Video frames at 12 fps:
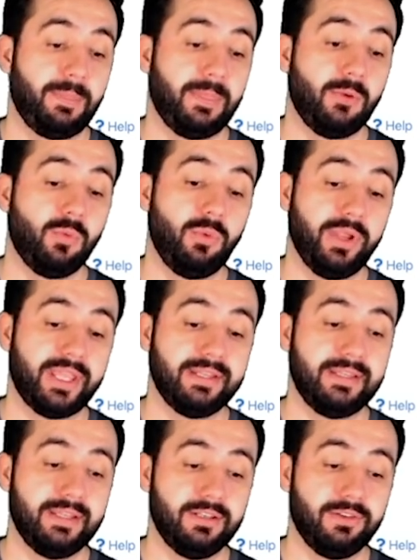What we can
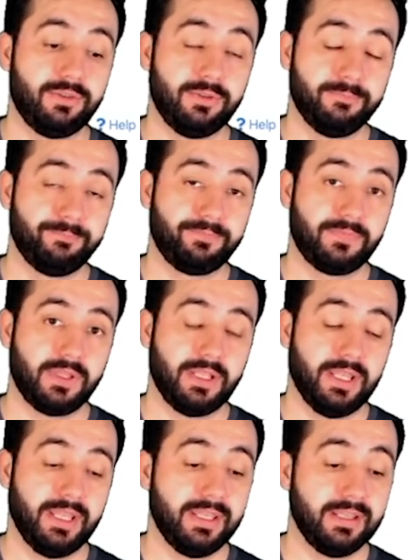then do
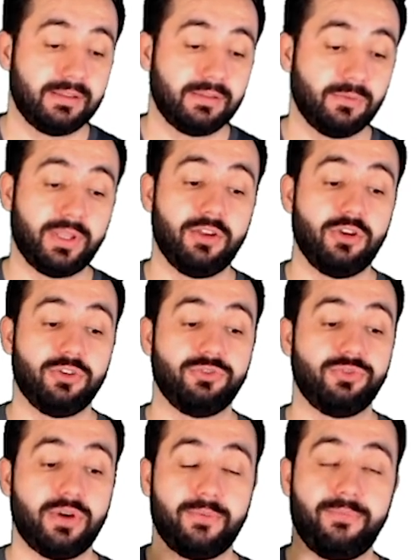is we can go
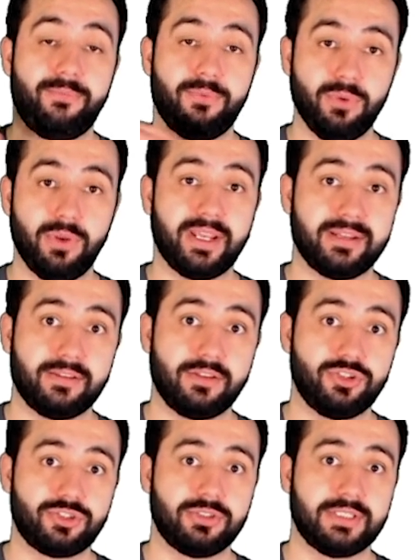to our full
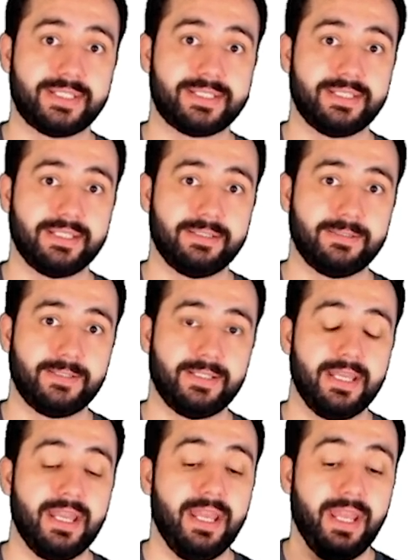execution listing.
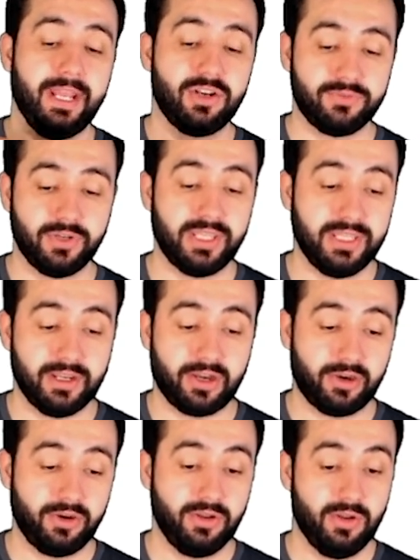And over
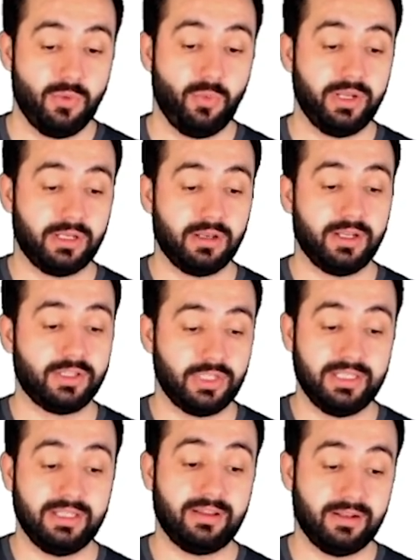here, we'd like to
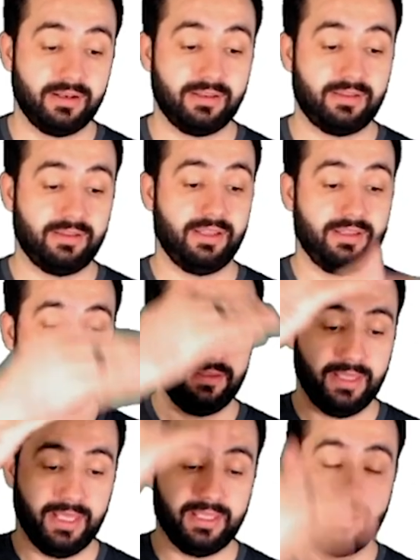easily see,
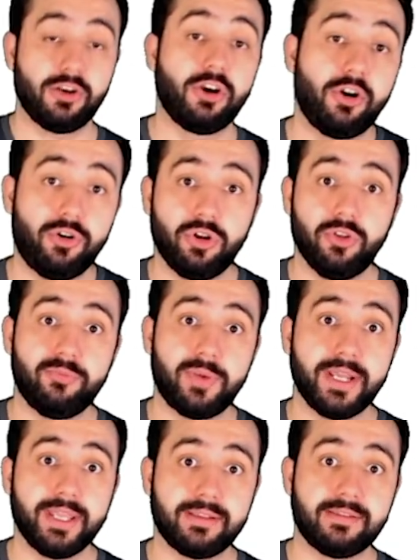hey, here are all of
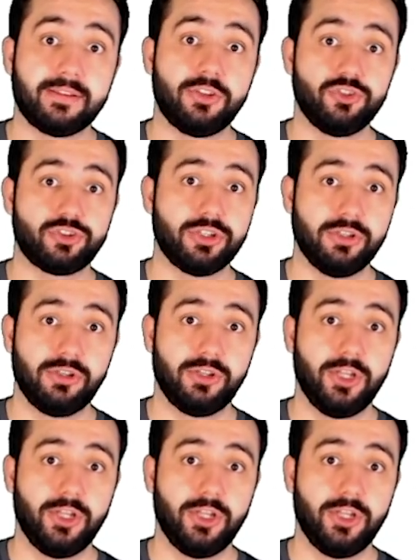my executions.